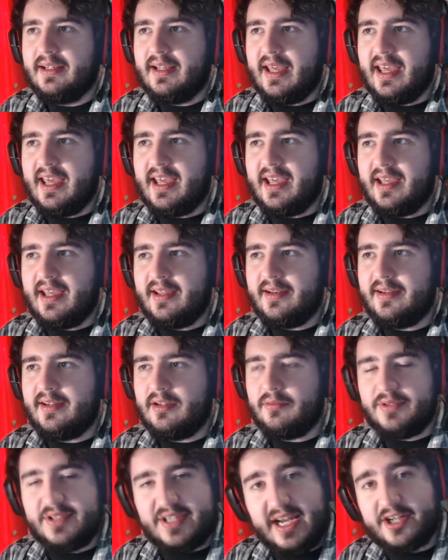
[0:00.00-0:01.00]
And
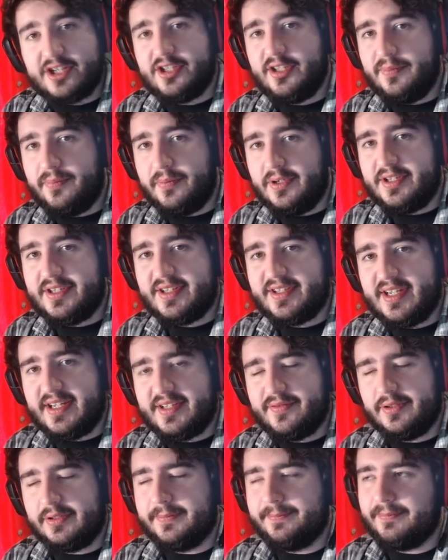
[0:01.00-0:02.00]
it was actually pretty
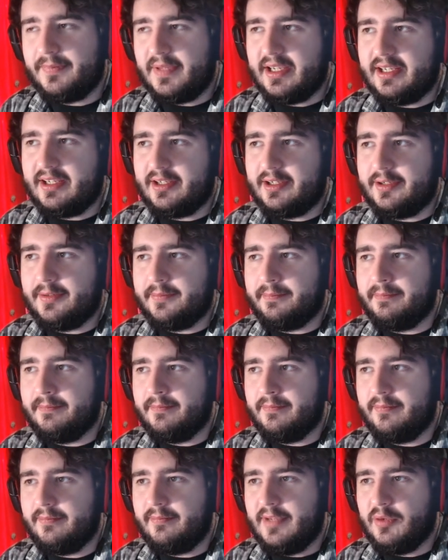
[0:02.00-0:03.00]
successful.
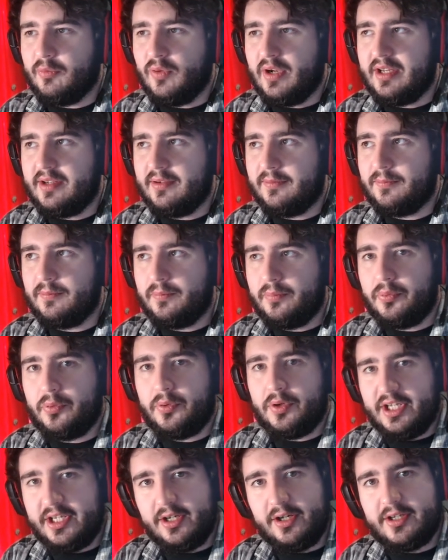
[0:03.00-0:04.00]
It went
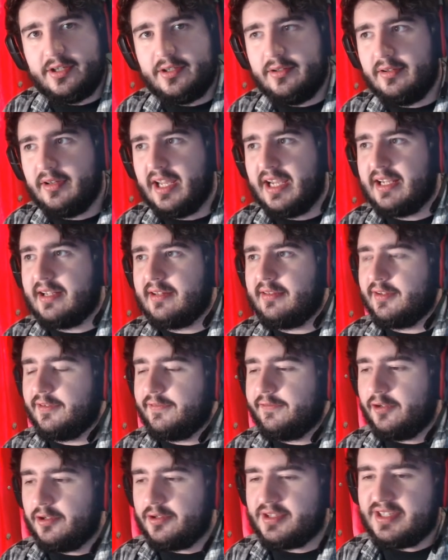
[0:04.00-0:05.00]
pretty good. Like the
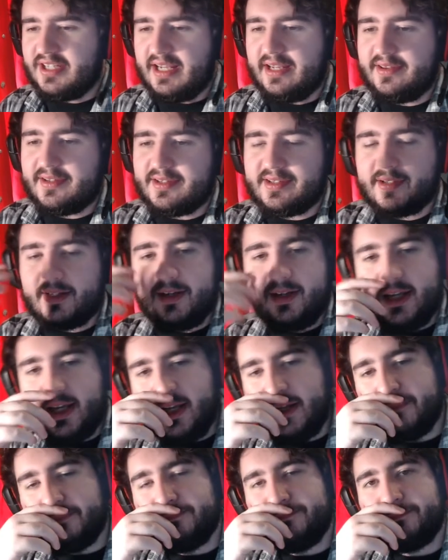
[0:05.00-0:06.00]
first day, the
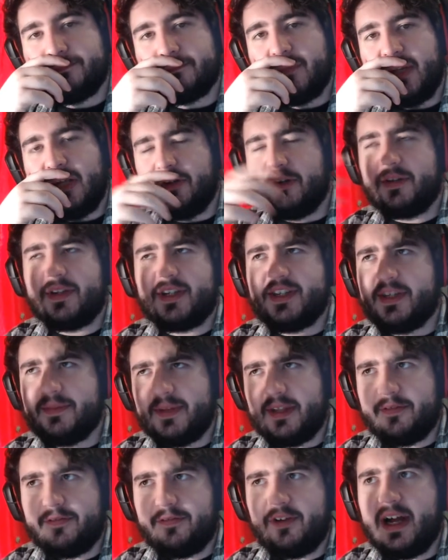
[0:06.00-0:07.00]

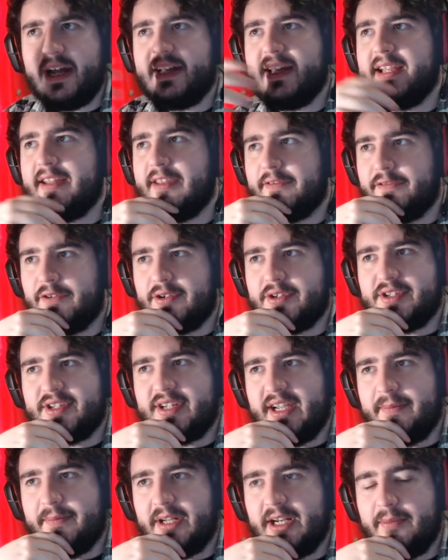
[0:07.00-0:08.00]
Friday, the first
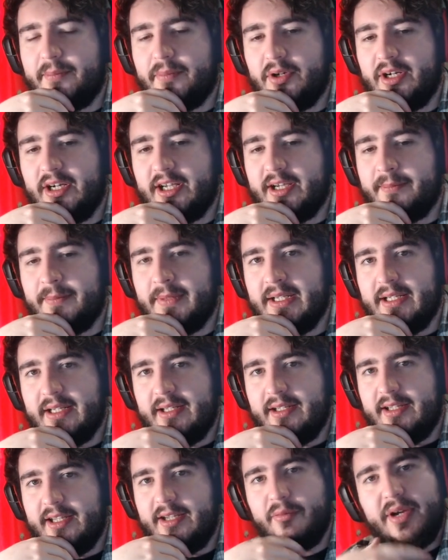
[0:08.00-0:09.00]
time that I put it up,
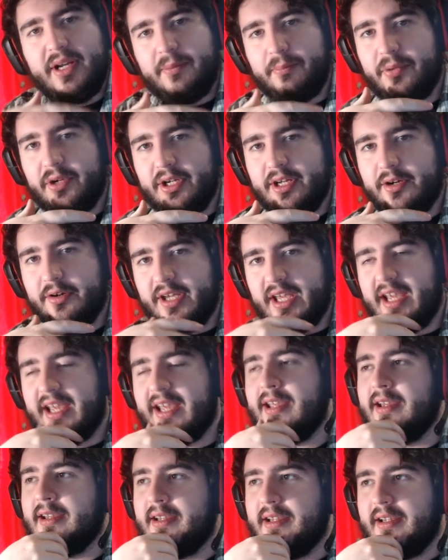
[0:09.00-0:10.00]
it went pretty okay.